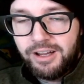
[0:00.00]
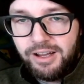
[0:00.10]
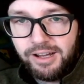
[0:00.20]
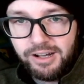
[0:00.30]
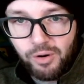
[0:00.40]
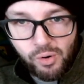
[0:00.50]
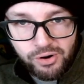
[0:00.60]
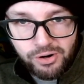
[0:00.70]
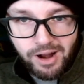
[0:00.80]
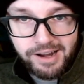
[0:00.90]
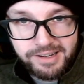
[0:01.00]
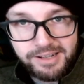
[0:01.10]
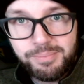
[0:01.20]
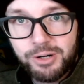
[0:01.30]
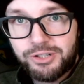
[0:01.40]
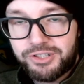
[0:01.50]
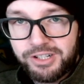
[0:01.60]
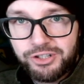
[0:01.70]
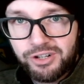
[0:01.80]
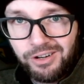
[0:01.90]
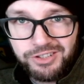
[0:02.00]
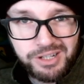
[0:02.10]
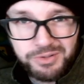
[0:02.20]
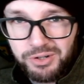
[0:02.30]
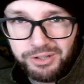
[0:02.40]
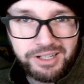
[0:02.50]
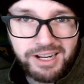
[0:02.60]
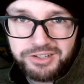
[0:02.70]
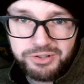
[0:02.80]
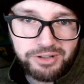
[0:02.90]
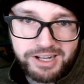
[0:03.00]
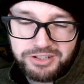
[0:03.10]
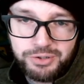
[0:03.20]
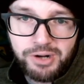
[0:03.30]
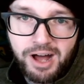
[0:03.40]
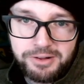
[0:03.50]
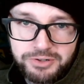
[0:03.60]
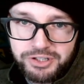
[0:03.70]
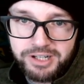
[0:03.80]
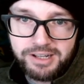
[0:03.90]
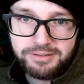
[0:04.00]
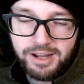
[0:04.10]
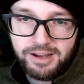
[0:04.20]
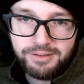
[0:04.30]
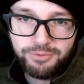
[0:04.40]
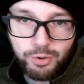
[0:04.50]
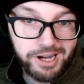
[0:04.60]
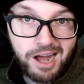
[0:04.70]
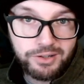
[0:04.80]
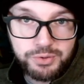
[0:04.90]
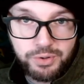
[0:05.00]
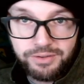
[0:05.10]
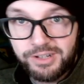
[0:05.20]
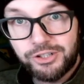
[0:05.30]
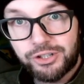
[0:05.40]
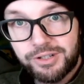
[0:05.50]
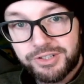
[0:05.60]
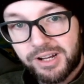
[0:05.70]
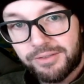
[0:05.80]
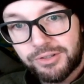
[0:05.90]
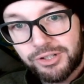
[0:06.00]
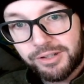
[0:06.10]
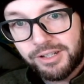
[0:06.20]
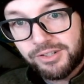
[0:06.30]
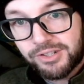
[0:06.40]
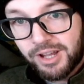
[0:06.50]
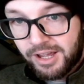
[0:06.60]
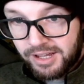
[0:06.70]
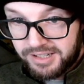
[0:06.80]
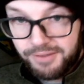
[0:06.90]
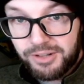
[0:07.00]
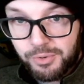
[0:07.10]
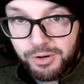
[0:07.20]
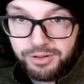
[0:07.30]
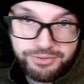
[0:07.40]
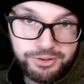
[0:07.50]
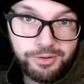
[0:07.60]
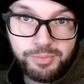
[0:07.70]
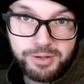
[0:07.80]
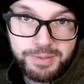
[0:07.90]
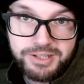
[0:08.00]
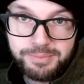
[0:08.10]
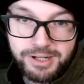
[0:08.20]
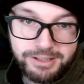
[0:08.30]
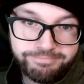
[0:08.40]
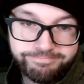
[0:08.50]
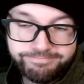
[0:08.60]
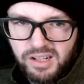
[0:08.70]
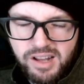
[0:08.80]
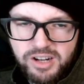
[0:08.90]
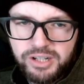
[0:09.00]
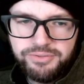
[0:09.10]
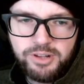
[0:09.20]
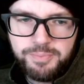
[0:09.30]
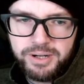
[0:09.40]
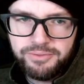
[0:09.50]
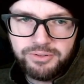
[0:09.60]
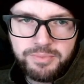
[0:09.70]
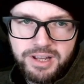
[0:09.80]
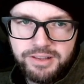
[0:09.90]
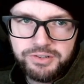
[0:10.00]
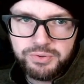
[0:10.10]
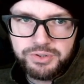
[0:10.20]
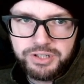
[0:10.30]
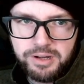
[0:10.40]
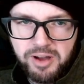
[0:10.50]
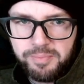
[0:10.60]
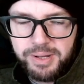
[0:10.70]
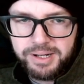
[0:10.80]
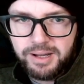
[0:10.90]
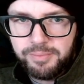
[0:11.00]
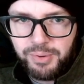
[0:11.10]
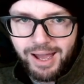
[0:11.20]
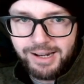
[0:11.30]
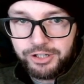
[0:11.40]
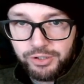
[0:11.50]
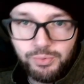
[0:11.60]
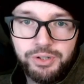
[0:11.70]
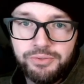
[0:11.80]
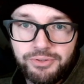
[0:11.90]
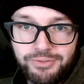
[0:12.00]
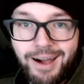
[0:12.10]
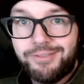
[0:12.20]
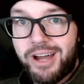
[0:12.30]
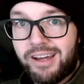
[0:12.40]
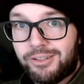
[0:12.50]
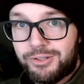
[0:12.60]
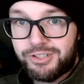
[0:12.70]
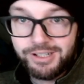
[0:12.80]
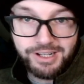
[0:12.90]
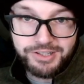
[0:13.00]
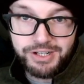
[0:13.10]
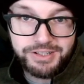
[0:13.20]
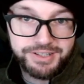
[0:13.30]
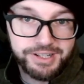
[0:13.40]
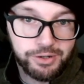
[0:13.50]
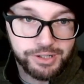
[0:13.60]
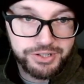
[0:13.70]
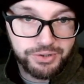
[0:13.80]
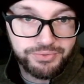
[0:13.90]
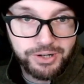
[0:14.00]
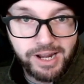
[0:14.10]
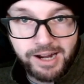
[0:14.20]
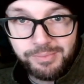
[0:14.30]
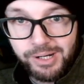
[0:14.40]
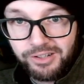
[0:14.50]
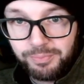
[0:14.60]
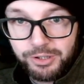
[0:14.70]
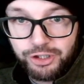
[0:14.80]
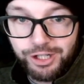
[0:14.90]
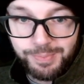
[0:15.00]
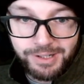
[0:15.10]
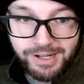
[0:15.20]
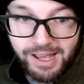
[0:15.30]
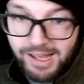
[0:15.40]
order, I did purchase insurance, and it was only an extra like $2 to get $40 worth of insurance coverage on this. Definitely worth it for a little bit of peace of mind. Not a good flip here for me. This was a pickup at a Goodwill for $5, and as you can see, it only sold for $9 plus shipping,